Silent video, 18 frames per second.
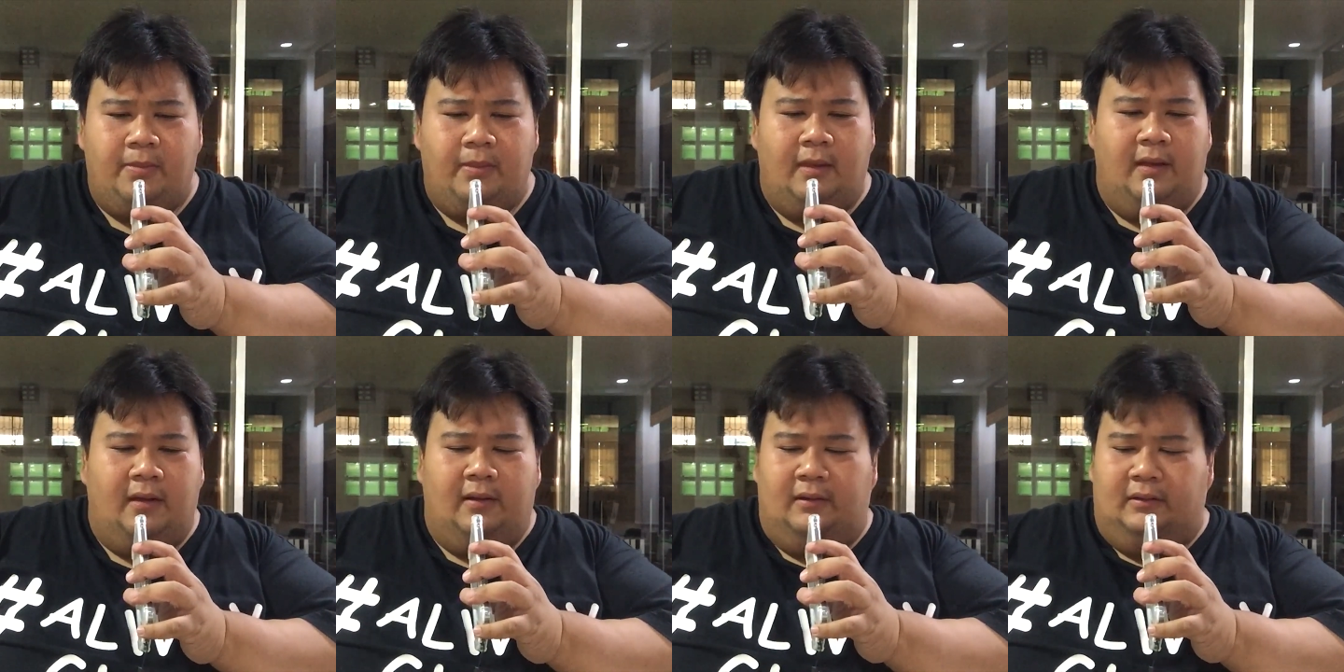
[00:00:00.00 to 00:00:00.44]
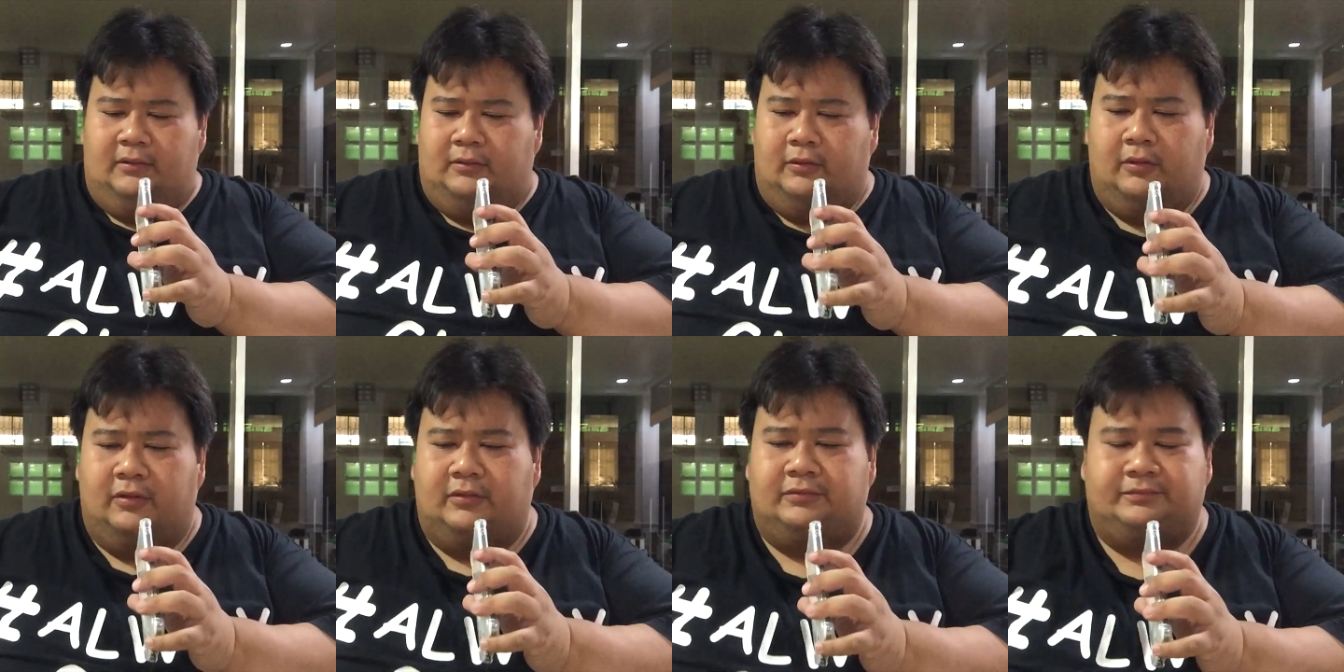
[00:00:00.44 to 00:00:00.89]
Oh,
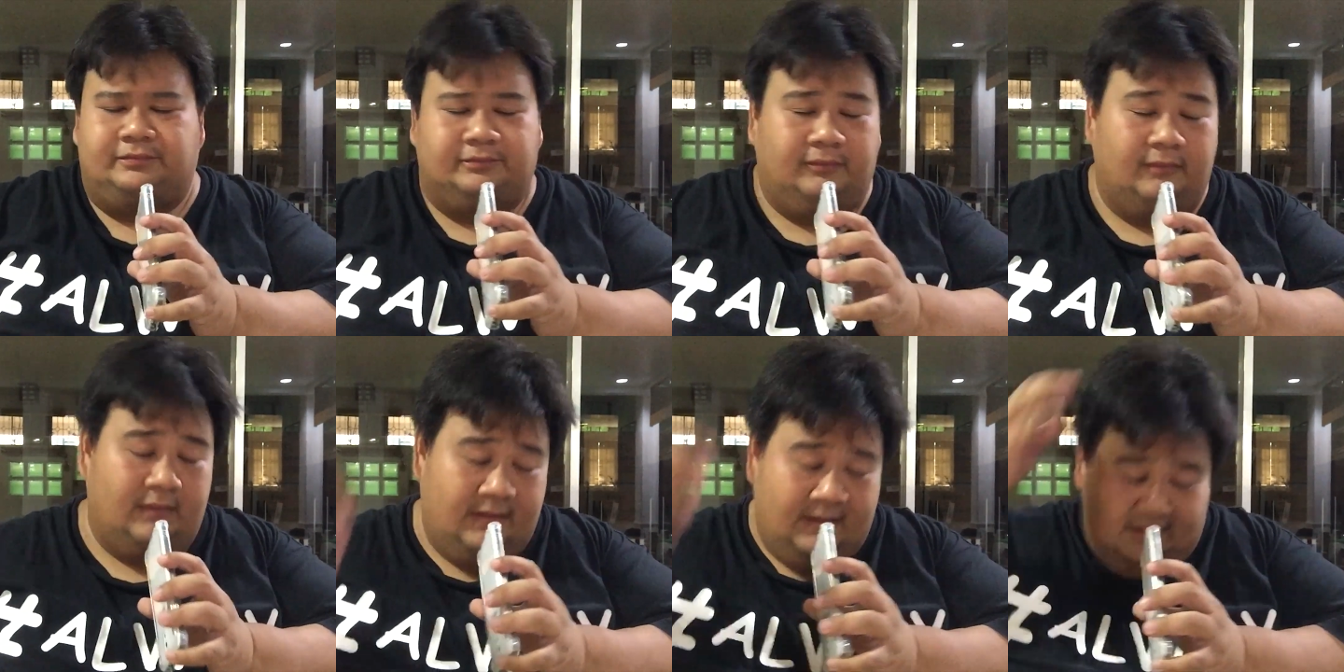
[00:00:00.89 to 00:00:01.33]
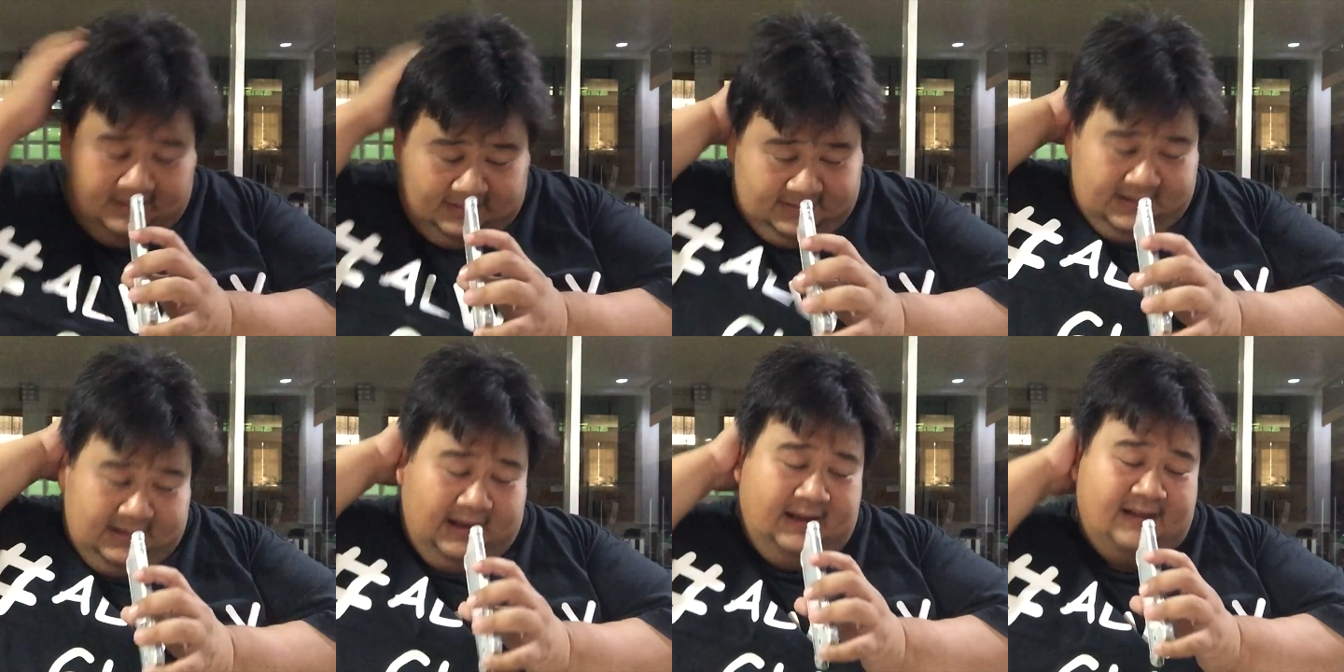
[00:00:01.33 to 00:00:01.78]

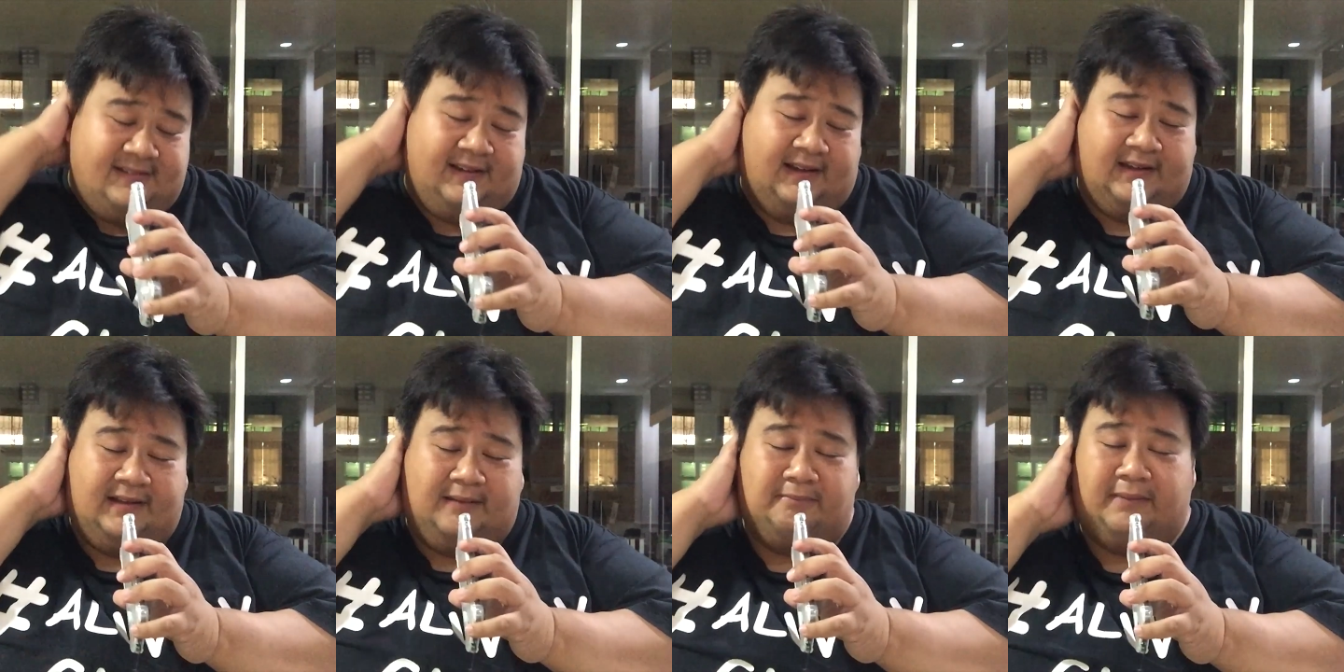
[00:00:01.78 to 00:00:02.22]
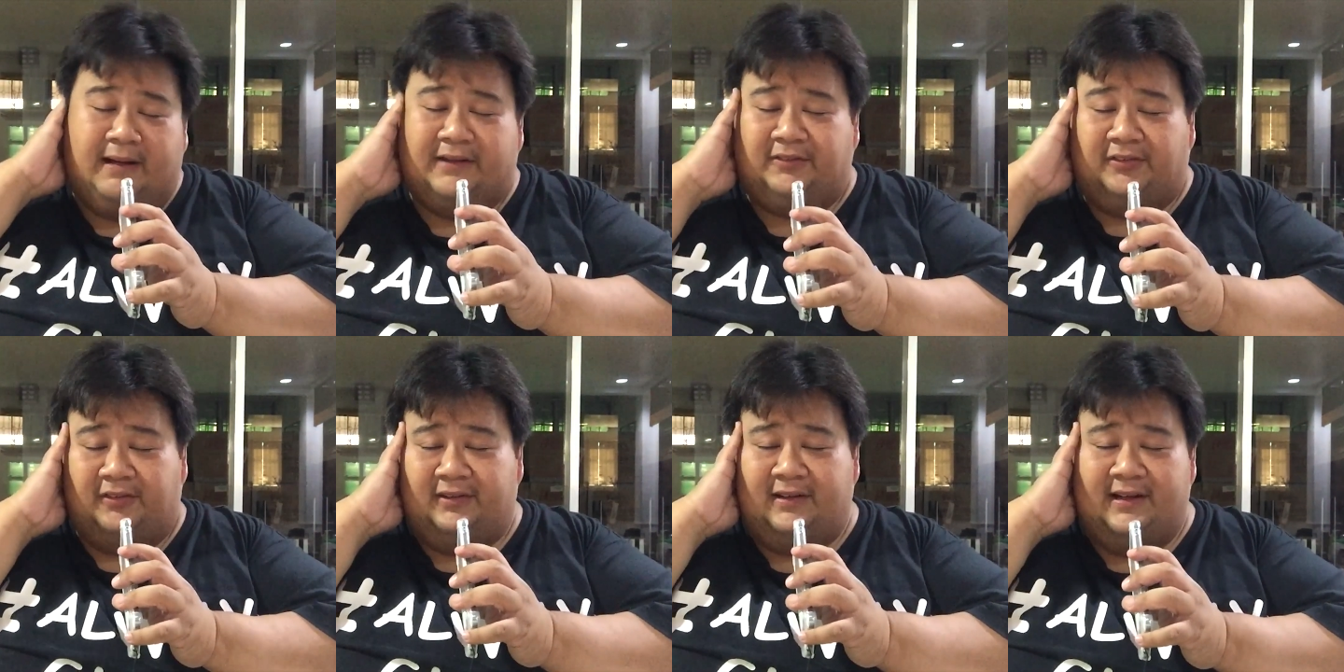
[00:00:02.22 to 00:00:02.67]
nakakasakit ng batok,
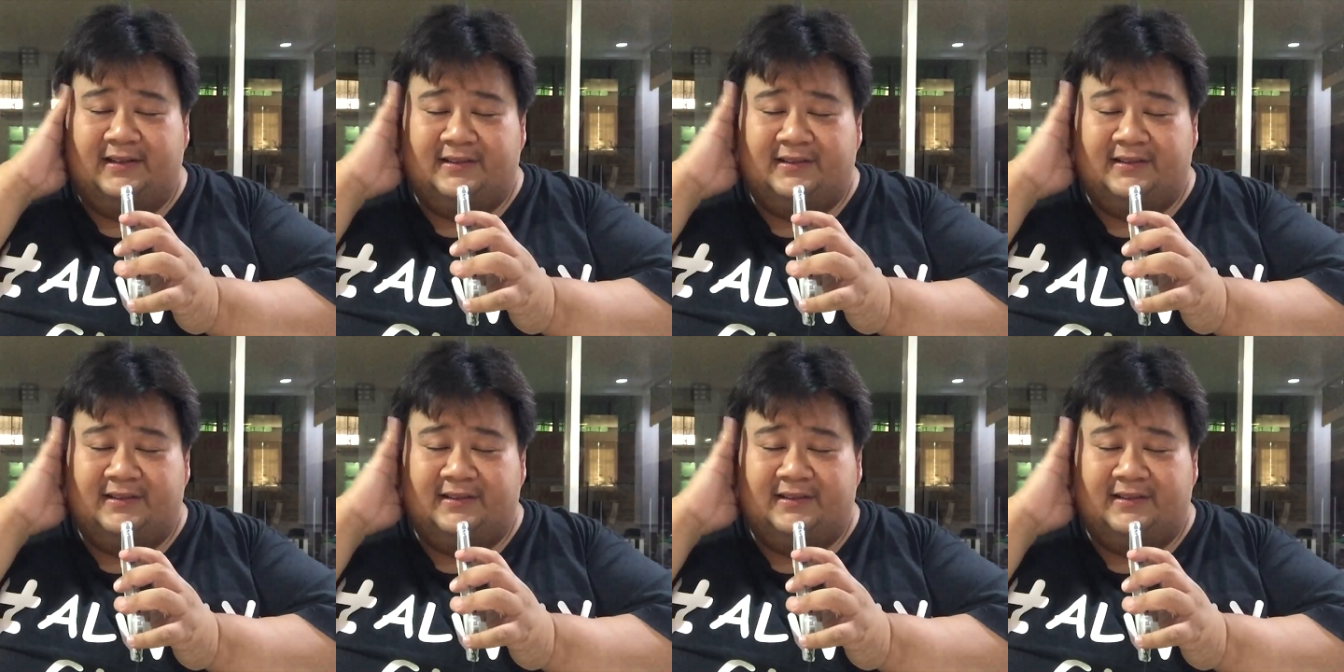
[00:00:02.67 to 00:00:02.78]
guys.